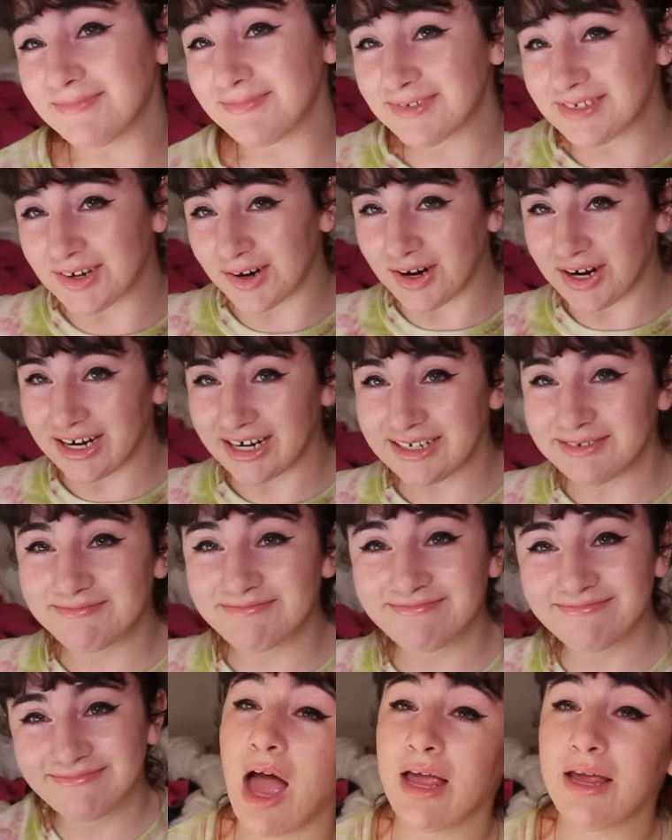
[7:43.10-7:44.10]
Sorry.
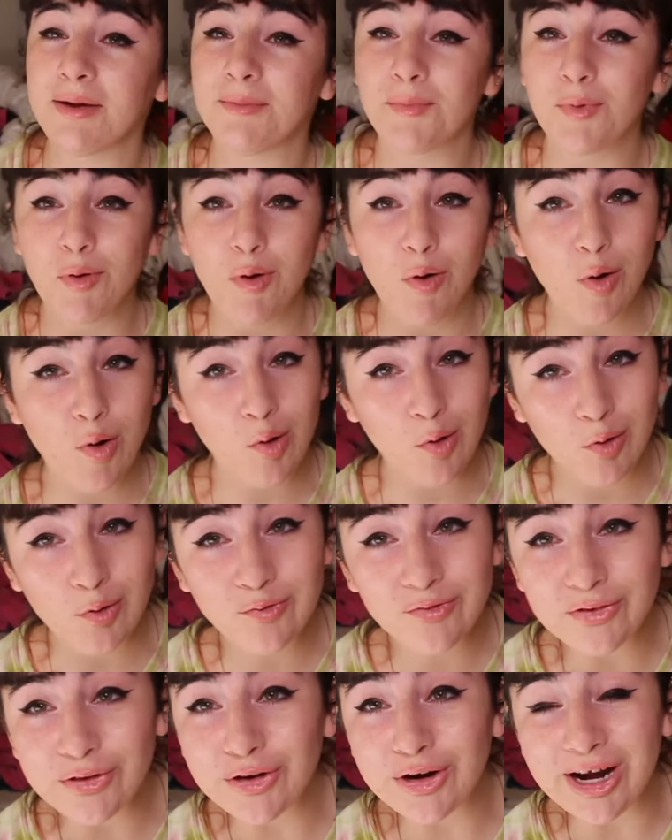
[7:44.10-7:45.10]
I am
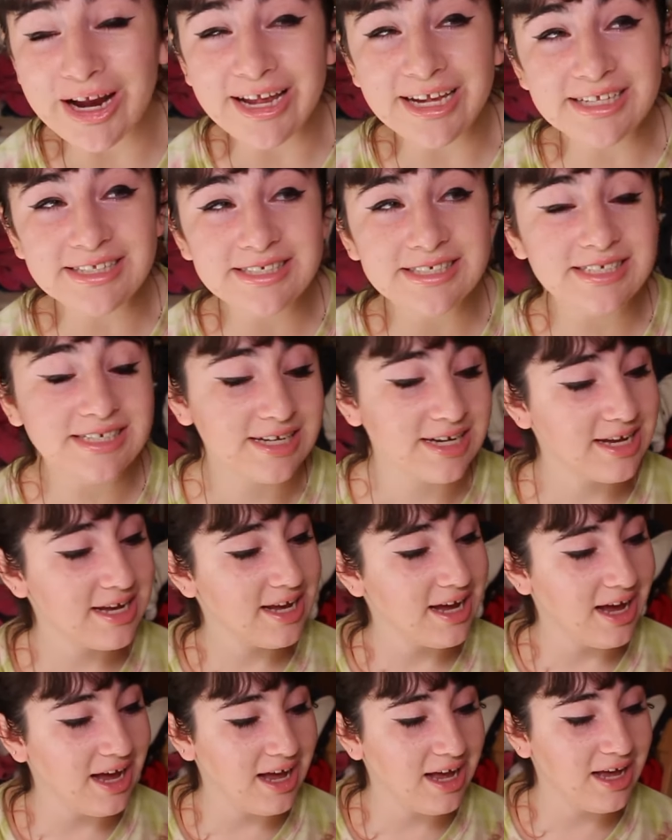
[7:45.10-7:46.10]
over it.
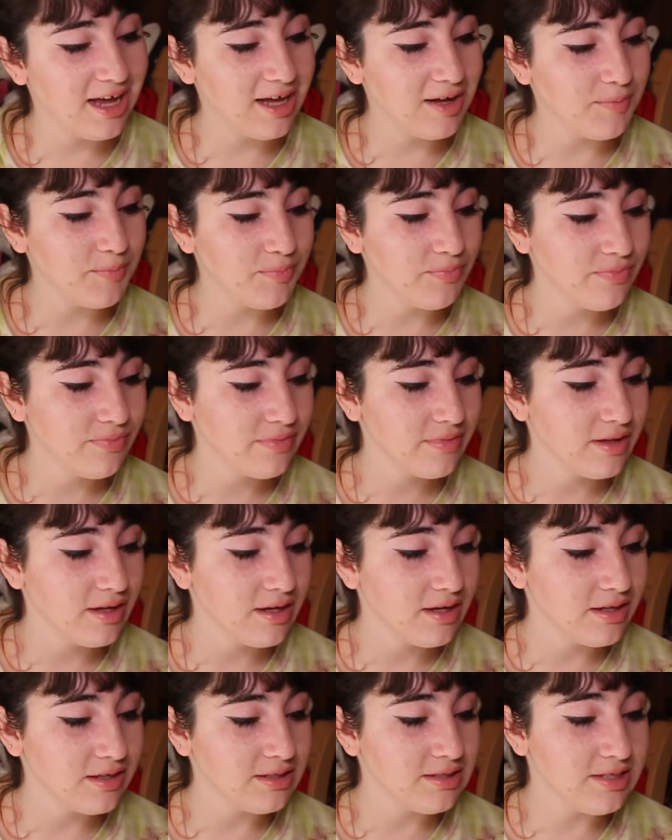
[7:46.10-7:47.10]
Donna
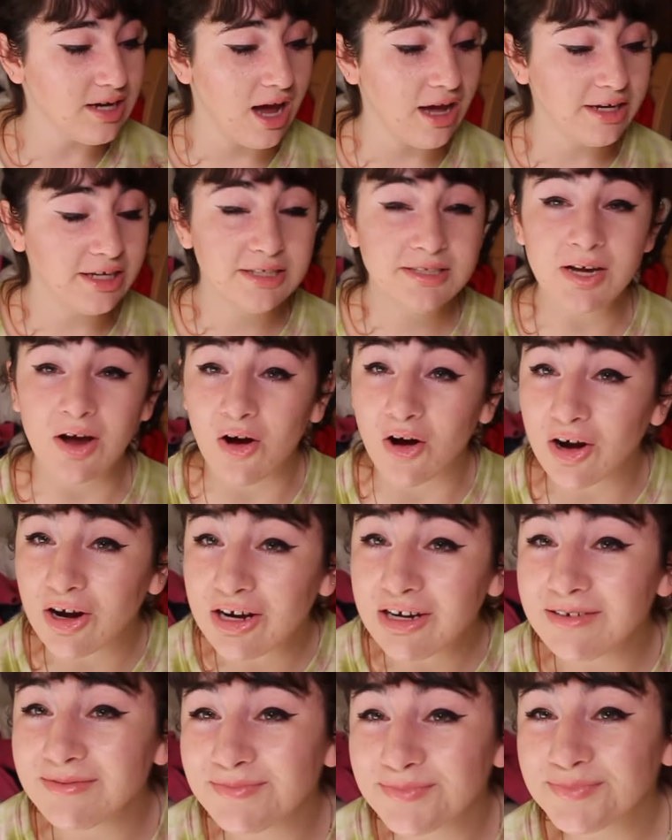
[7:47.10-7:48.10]

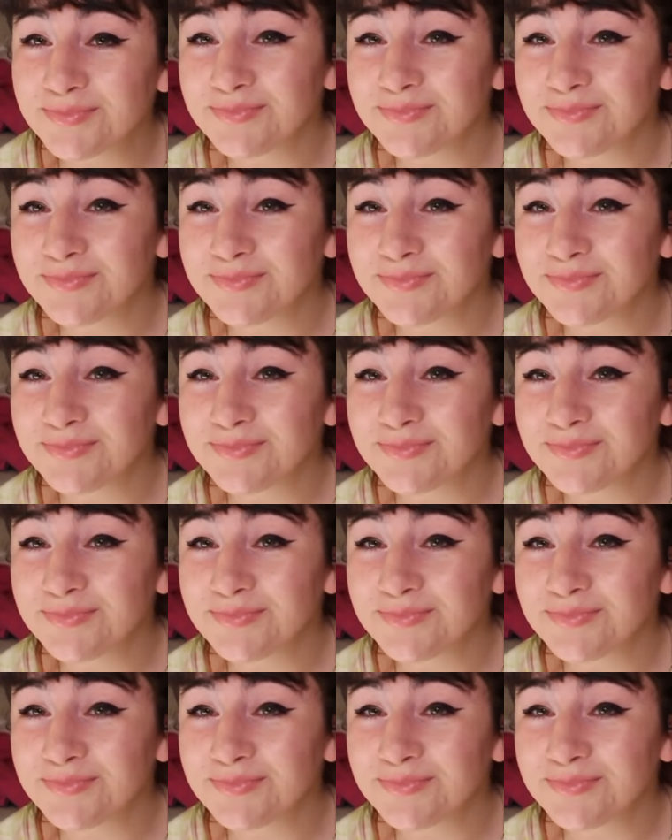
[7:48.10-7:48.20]
Tartt,